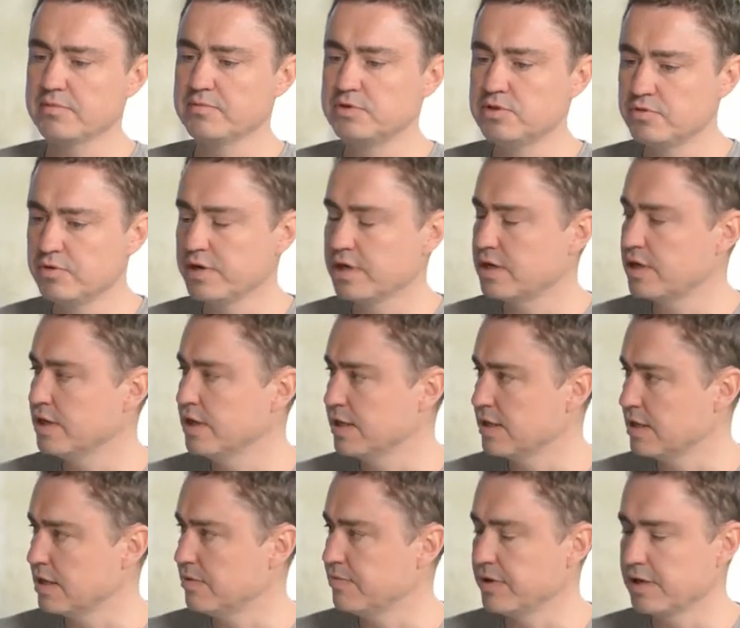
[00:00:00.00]
I'm doing
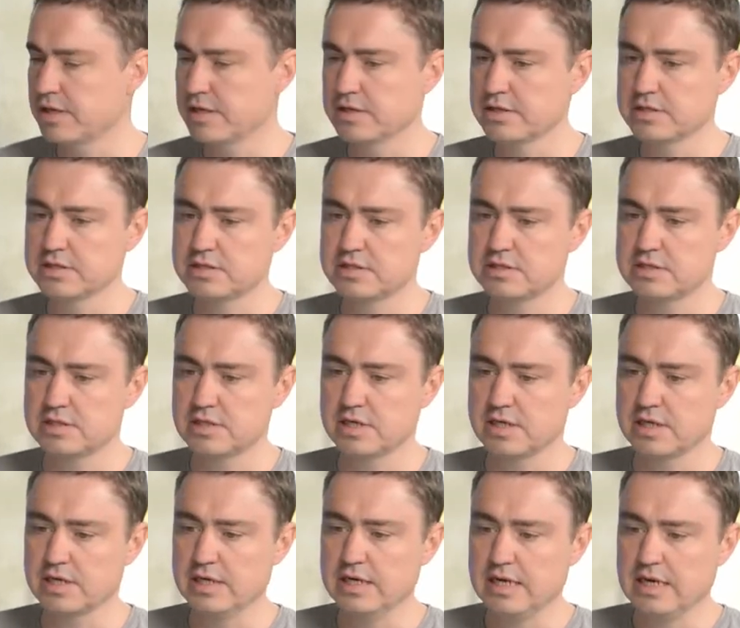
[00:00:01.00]
currently because
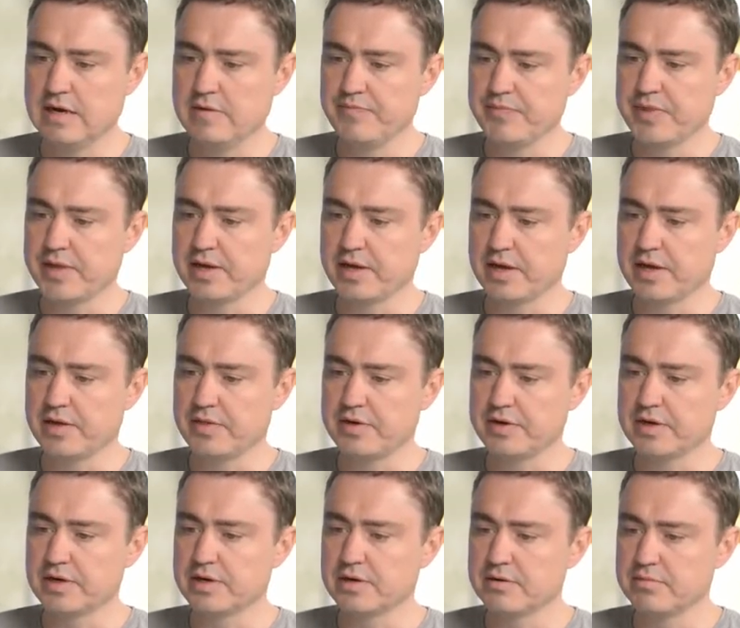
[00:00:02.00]
mm
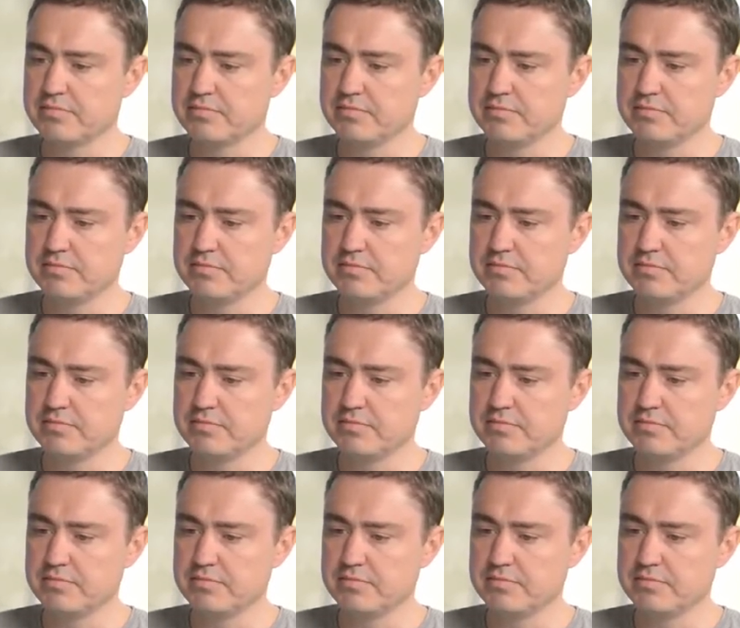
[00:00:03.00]
there are